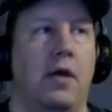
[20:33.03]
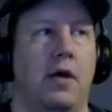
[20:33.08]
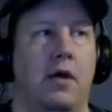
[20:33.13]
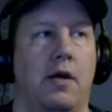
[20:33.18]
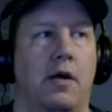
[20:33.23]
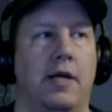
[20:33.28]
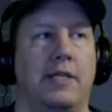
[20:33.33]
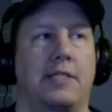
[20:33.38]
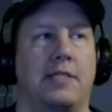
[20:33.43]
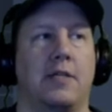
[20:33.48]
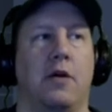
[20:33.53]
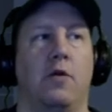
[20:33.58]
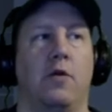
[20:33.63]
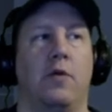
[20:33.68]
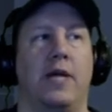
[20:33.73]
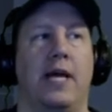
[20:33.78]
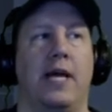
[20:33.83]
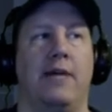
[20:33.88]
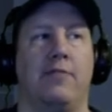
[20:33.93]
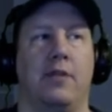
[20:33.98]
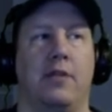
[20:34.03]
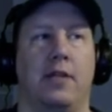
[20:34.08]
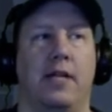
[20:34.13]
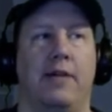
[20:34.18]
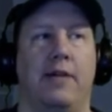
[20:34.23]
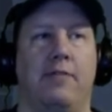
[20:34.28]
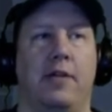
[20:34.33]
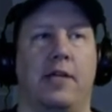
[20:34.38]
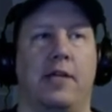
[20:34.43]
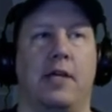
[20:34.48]
All right, so we have the
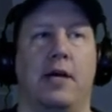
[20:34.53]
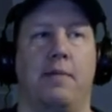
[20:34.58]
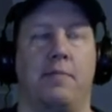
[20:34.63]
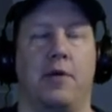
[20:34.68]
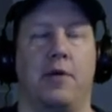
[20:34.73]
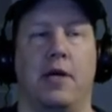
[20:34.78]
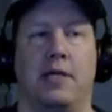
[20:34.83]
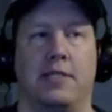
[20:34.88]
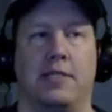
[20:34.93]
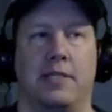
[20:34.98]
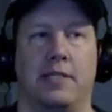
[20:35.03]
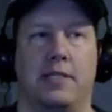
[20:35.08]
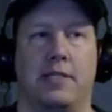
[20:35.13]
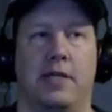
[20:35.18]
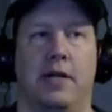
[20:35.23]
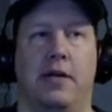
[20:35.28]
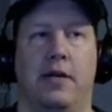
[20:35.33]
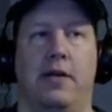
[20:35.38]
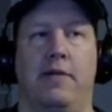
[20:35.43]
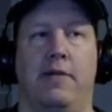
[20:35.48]
leveling up process here.